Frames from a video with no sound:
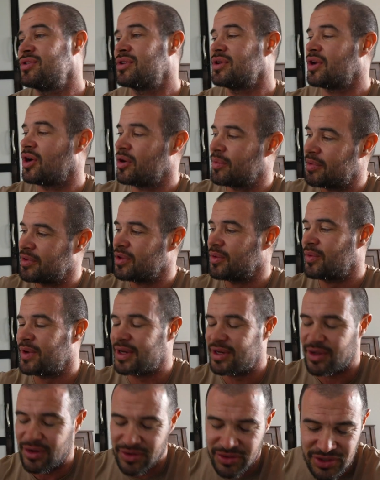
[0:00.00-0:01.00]
you can open the
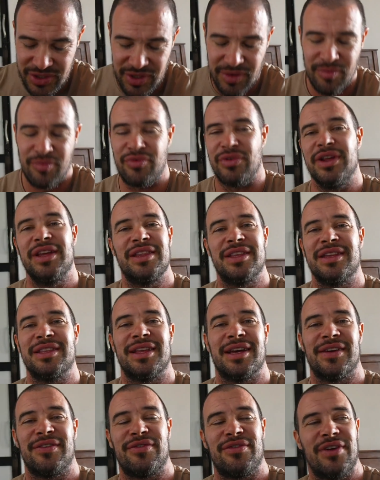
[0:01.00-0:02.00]
windows, you can breathe in
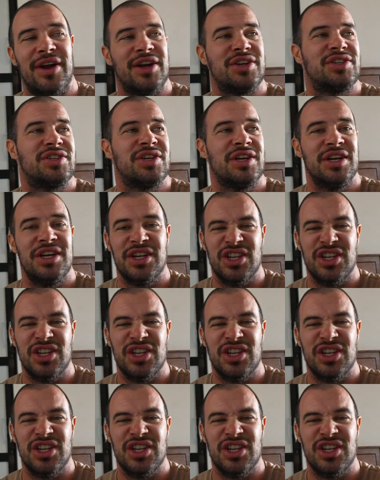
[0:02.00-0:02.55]
that fresh